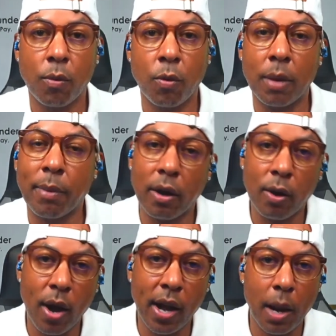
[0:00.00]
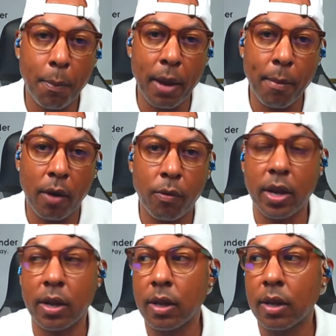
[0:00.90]
worrying about, I got to pay my
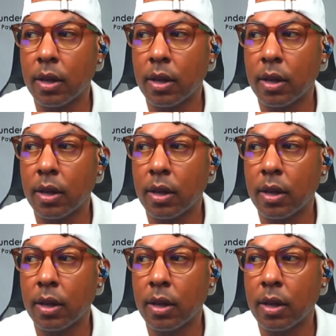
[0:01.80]
rent.